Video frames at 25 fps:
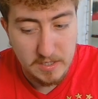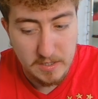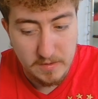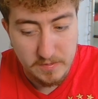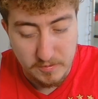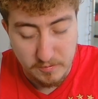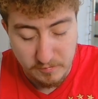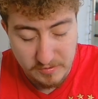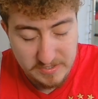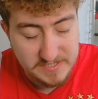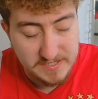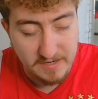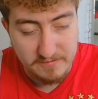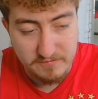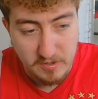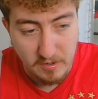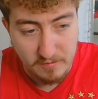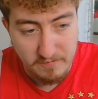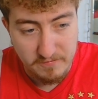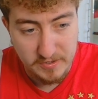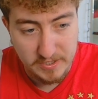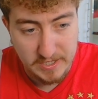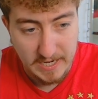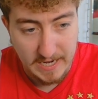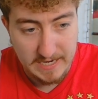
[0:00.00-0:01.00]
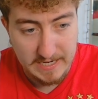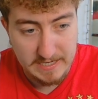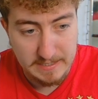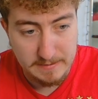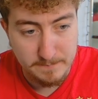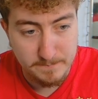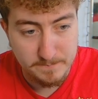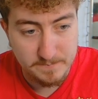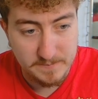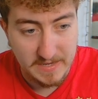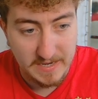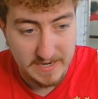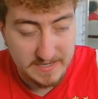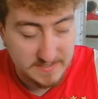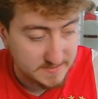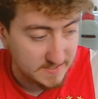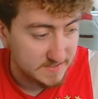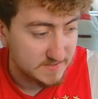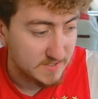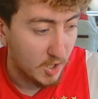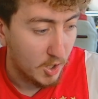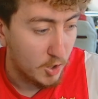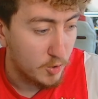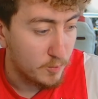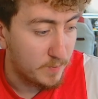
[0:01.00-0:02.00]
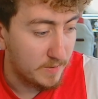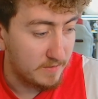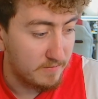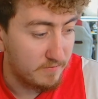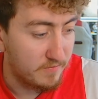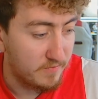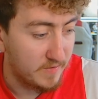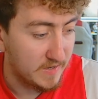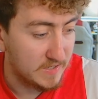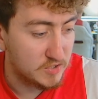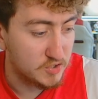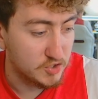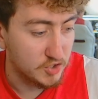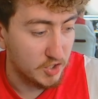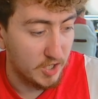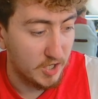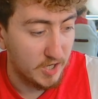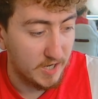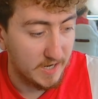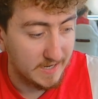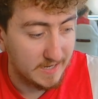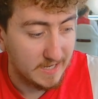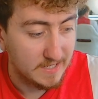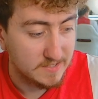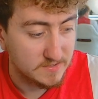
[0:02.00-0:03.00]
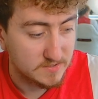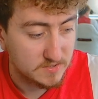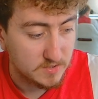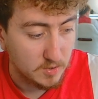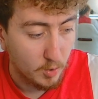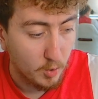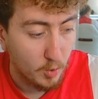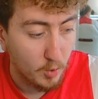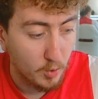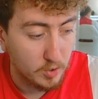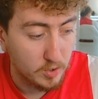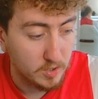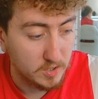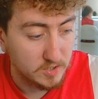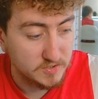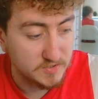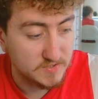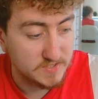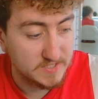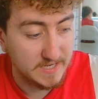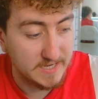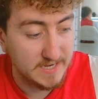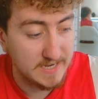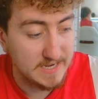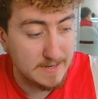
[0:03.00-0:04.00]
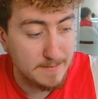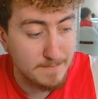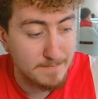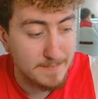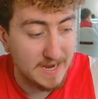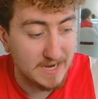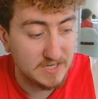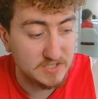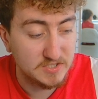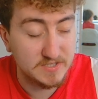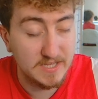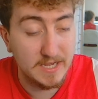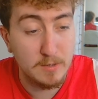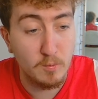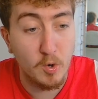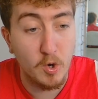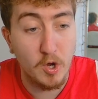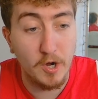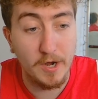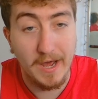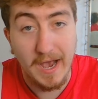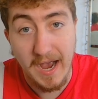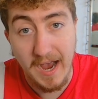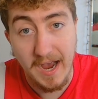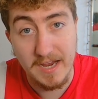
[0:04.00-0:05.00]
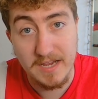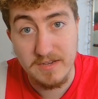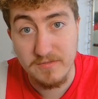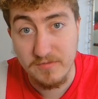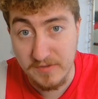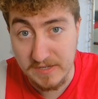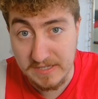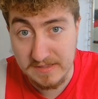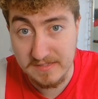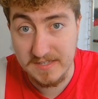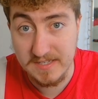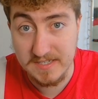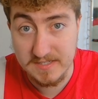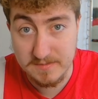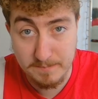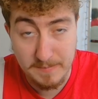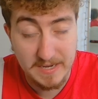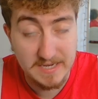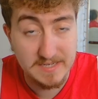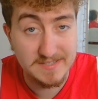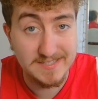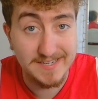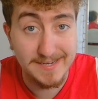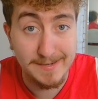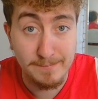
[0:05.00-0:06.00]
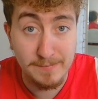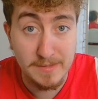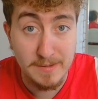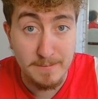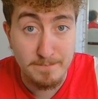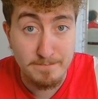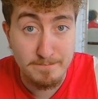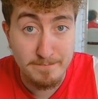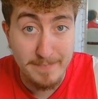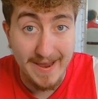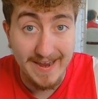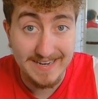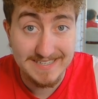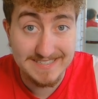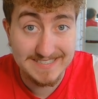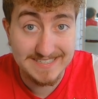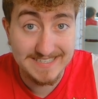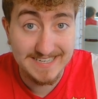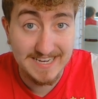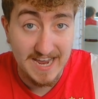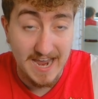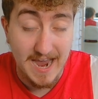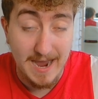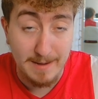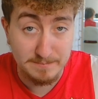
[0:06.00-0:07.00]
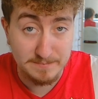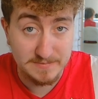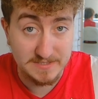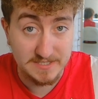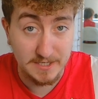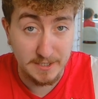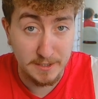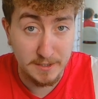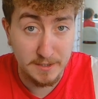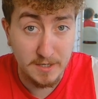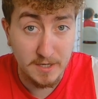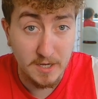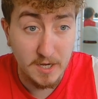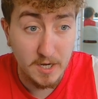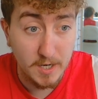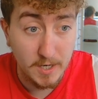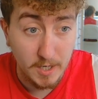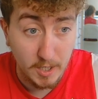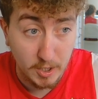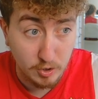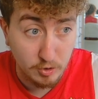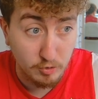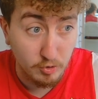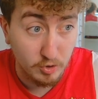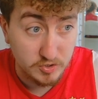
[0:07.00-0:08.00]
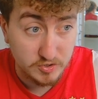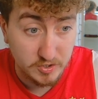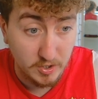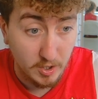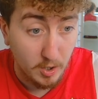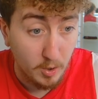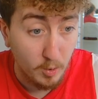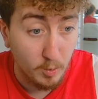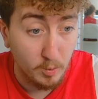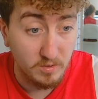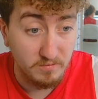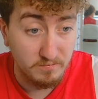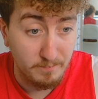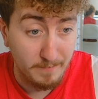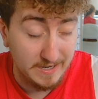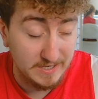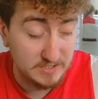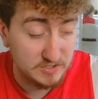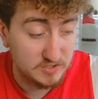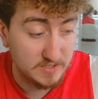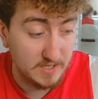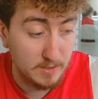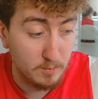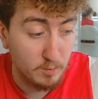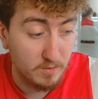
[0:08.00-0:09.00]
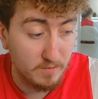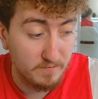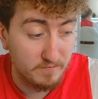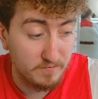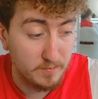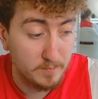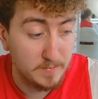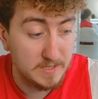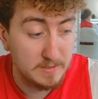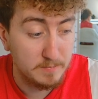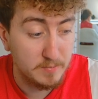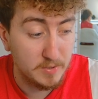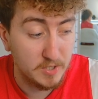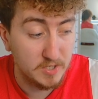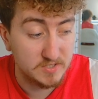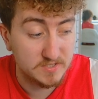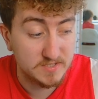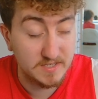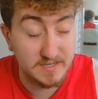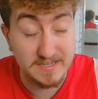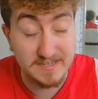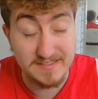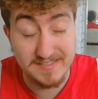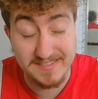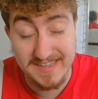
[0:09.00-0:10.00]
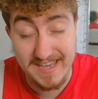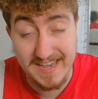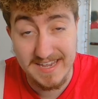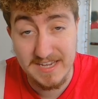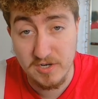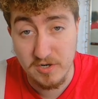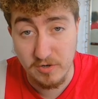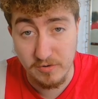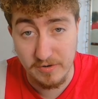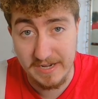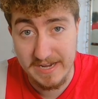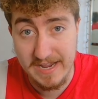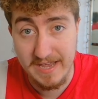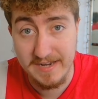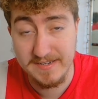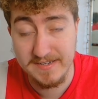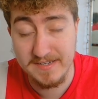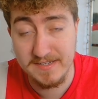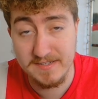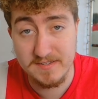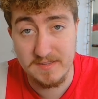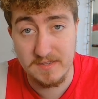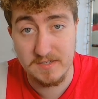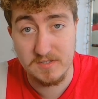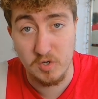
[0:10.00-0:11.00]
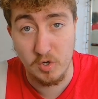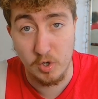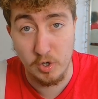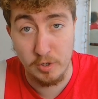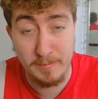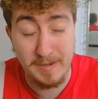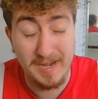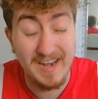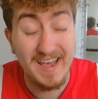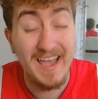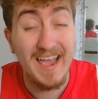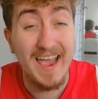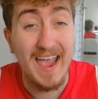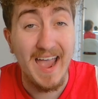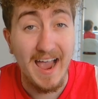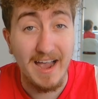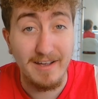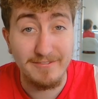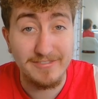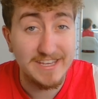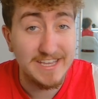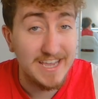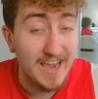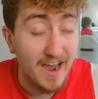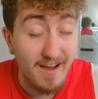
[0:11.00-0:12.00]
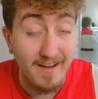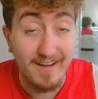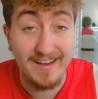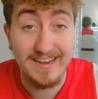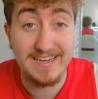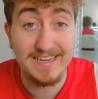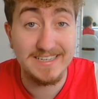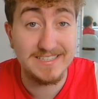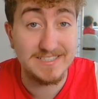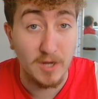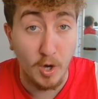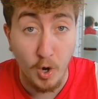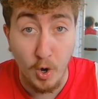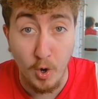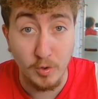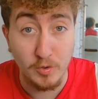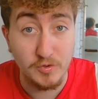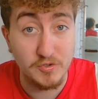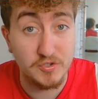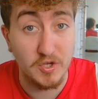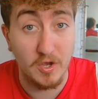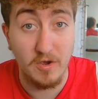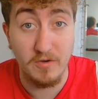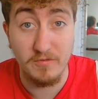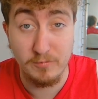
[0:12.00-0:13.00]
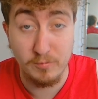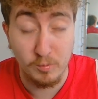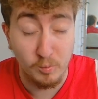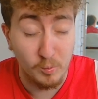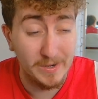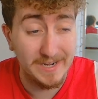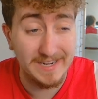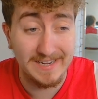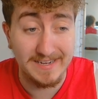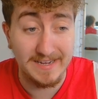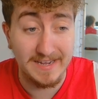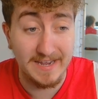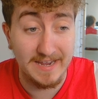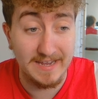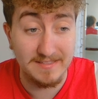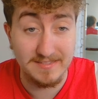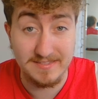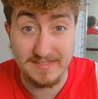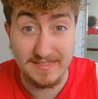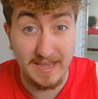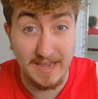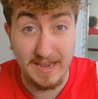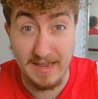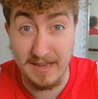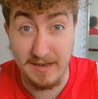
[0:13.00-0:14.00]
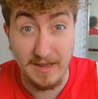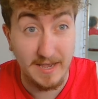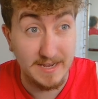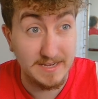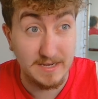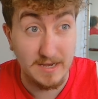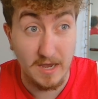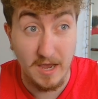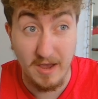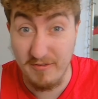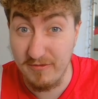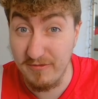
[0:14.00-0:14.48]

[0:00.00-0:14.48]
The reason I've gone for Kane is this opening fixture against Auckland City in match day 1. I think this makes him the best captain across the whole of match day 1 for me personally. They currently heading into the tournament have the highest odds of winning it. They're like